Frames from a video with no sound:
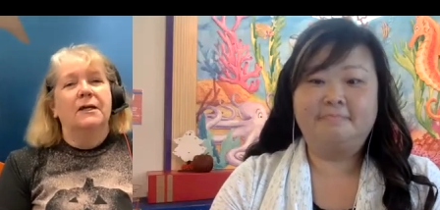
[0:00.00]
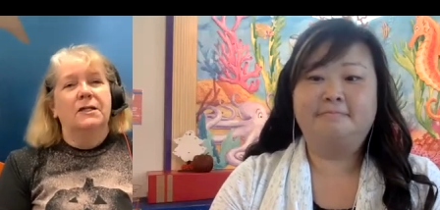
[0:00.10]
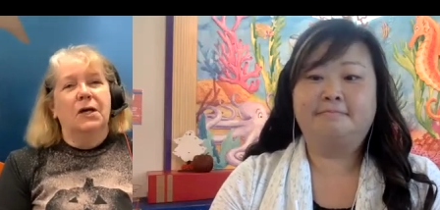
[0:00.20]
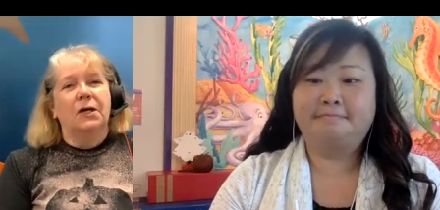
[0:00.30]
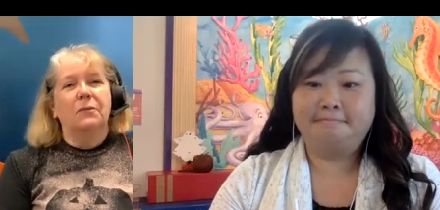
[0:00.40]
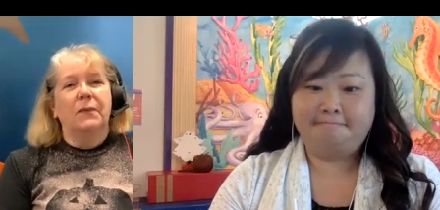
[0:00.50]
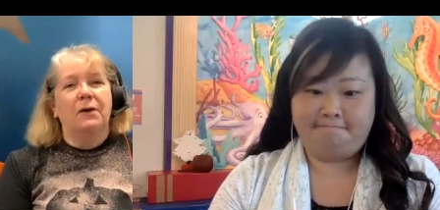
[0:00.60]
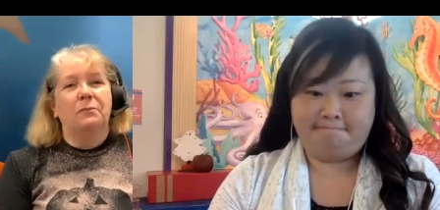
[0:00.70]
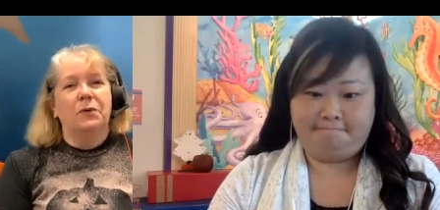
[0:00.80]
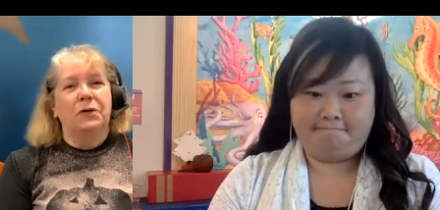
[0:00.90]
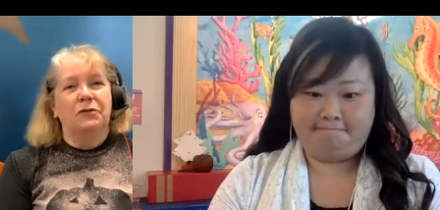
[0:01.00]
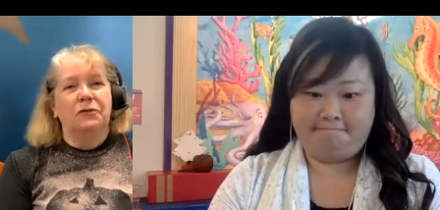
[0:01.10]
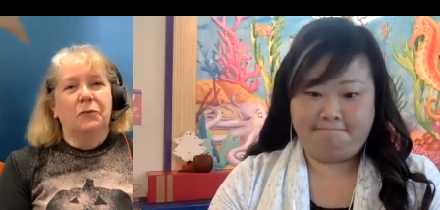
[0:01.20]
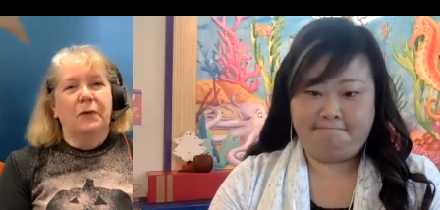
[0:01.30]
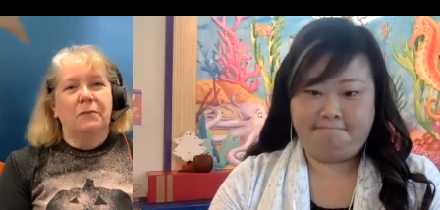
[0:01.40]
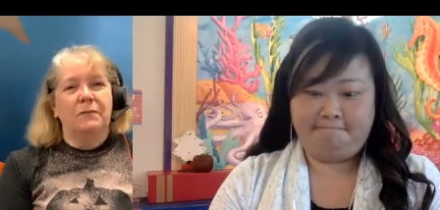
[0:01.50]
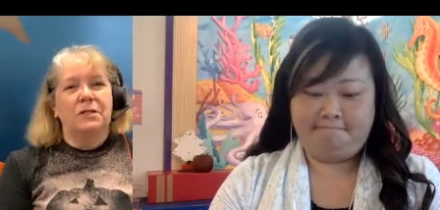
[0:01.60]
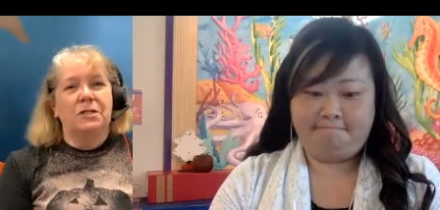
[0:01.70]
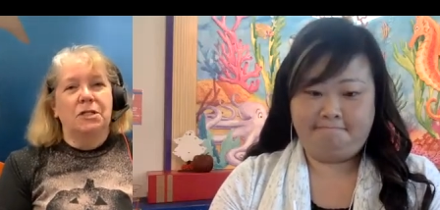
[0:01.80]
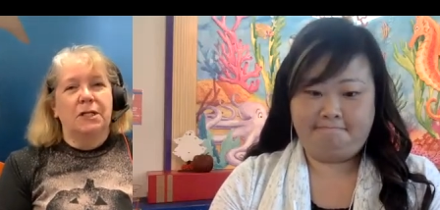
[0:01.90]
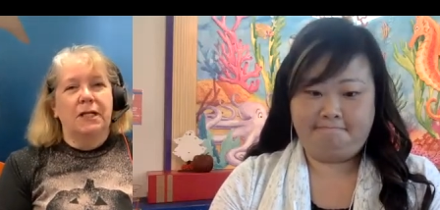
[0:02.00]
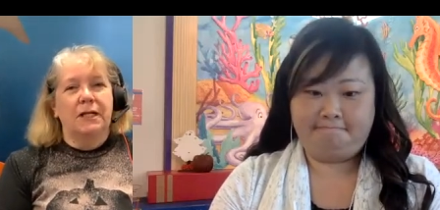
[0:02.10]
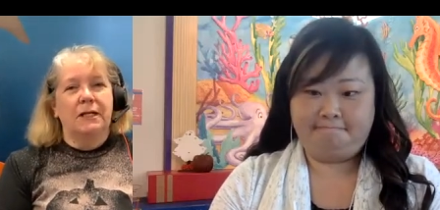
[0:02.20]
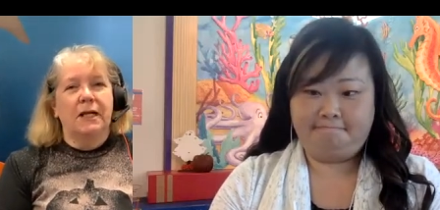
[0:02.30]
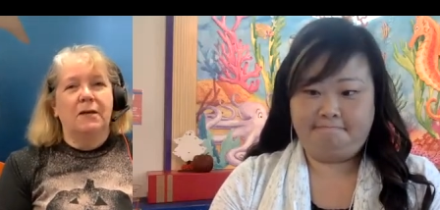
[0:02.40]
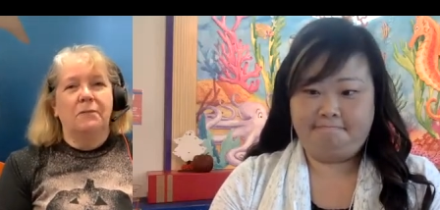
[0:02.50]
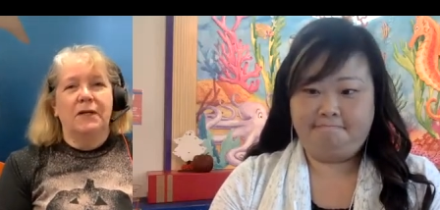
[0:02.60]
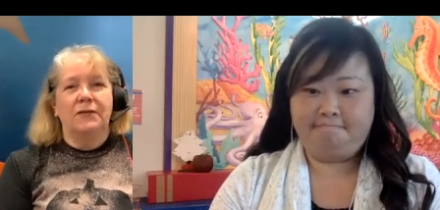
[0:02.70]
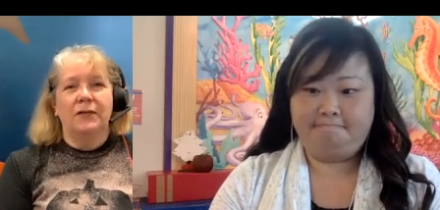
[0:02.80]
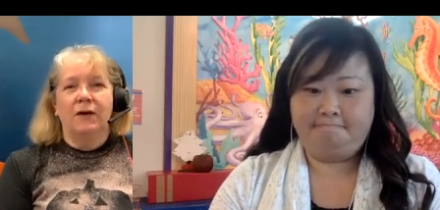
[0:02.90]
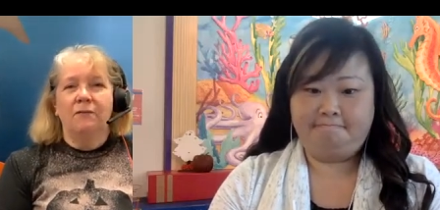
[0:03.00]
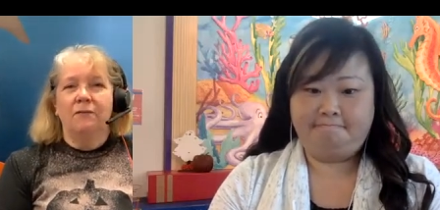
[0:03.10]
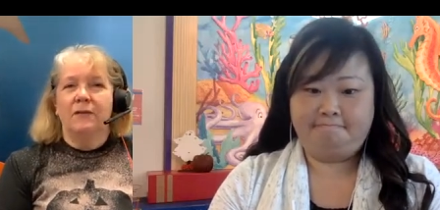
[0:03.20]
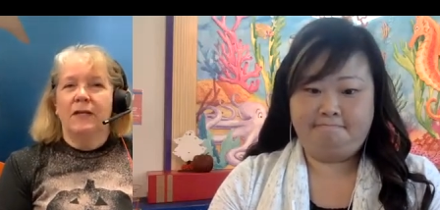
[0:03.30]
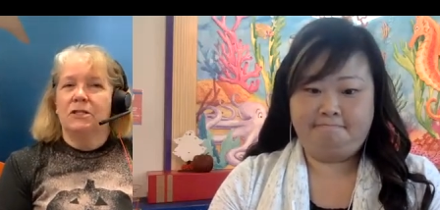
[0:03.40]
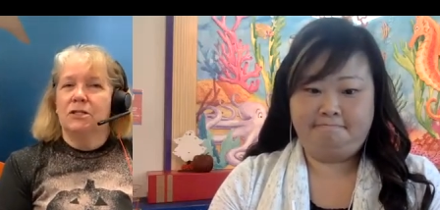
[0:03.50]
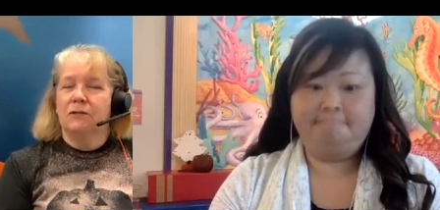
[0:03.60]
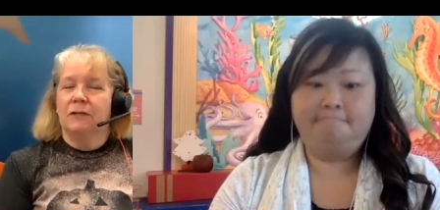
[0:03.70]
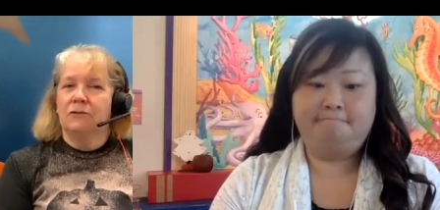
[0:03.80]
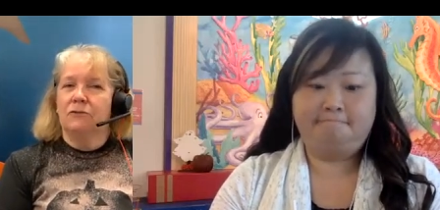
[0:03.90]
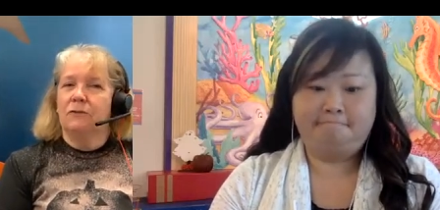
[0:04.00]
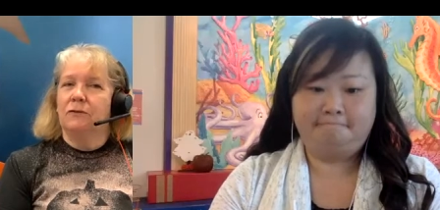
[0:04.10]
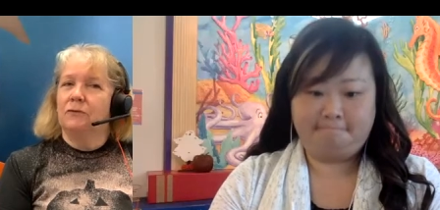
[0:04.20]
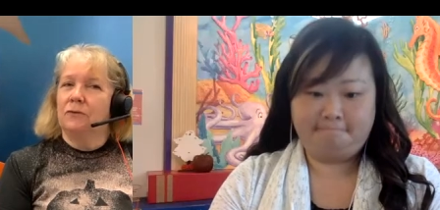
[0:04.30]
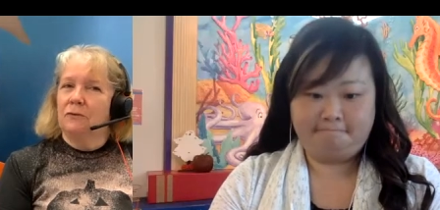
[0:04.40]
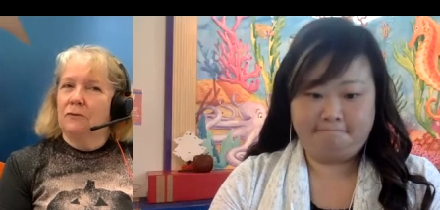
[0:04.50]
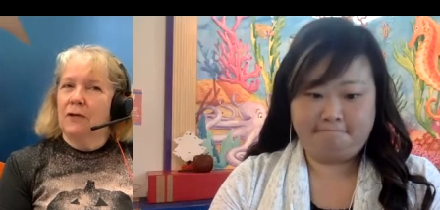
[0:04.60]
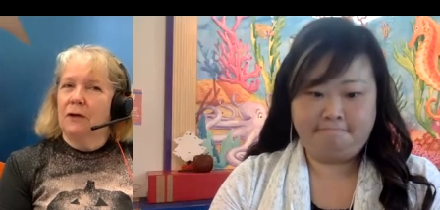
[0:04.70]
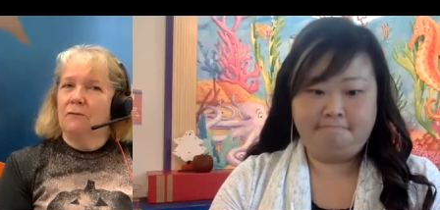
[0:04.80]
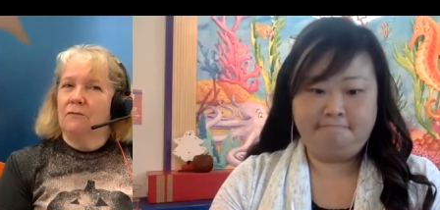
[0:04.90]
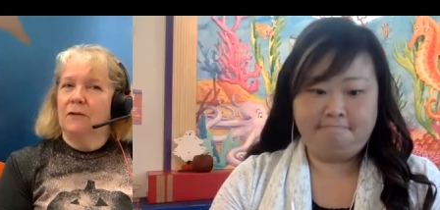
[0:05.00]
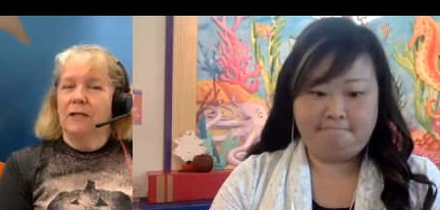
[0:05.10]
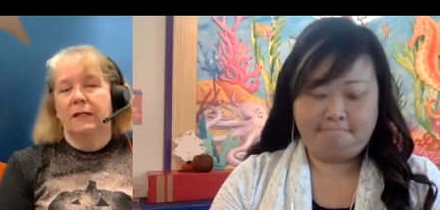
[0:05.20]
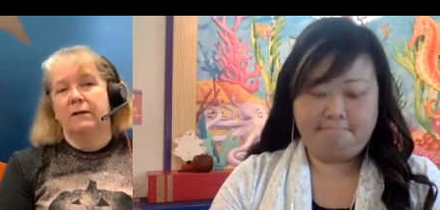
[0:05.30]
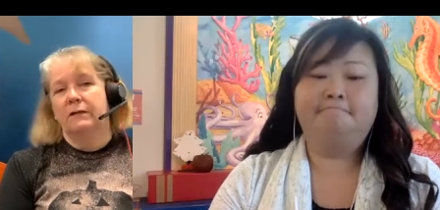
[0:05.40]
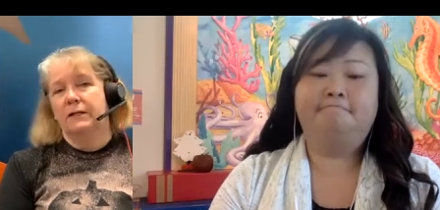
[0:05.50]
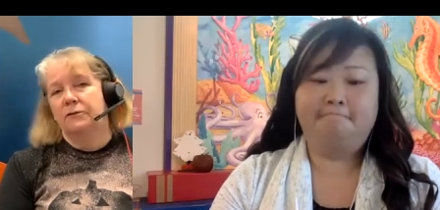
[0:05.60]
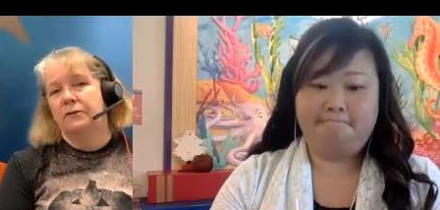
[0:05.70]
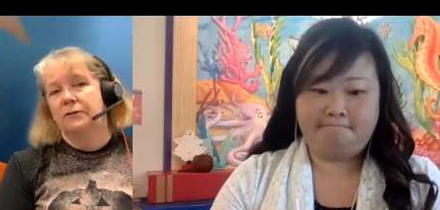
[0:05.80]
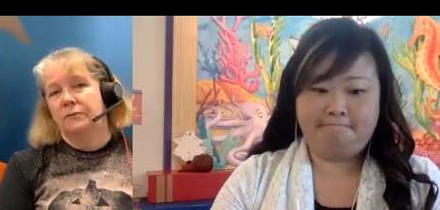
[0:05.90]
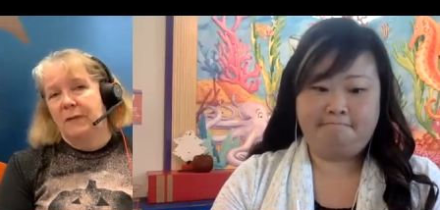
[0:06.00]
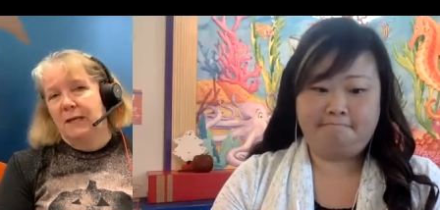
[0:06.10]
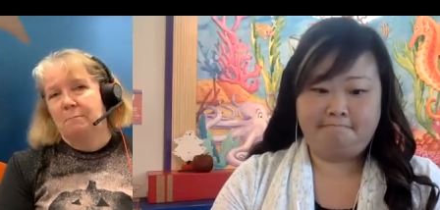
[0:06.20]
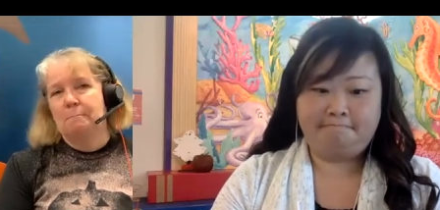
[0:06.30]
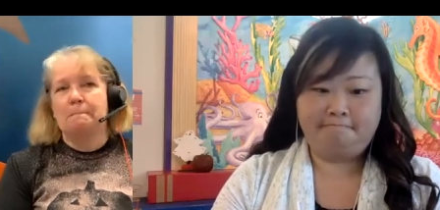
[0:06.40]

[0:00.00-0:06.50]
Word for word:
Speaker 1: talk about books with Miss Janine and myself, and she'll introduce herself, and then I'll introduce me.